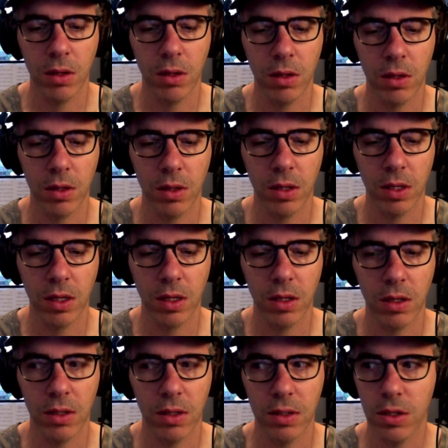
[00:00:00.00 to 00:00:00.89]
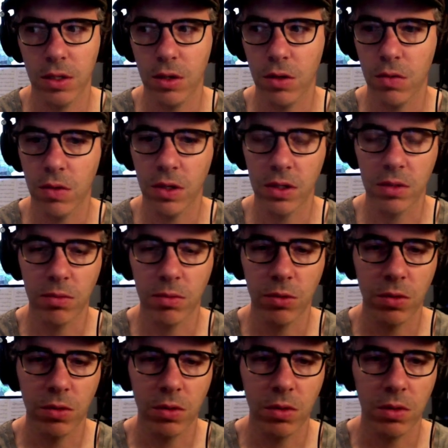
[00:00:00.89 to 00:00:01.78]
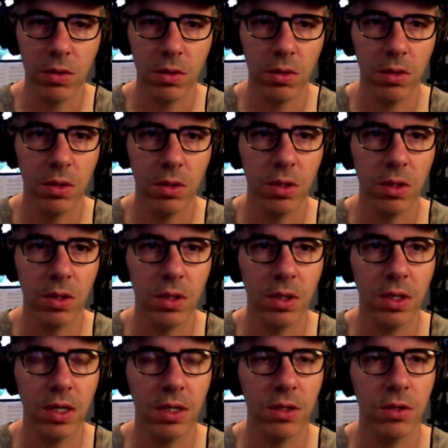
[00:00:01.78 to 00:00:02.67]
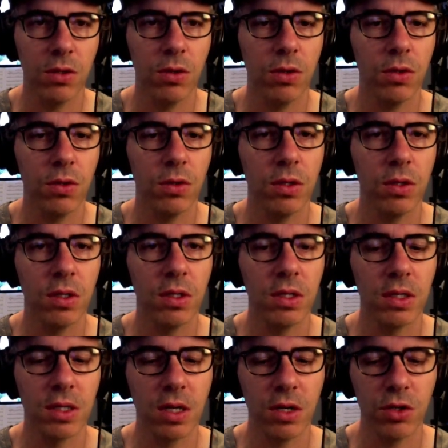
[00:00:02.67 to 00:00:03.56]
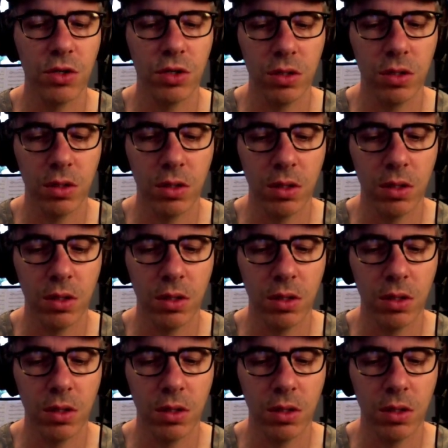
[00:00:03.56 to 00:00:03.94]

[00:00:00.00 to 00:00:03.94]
Clicking continue once more gets you to the discussion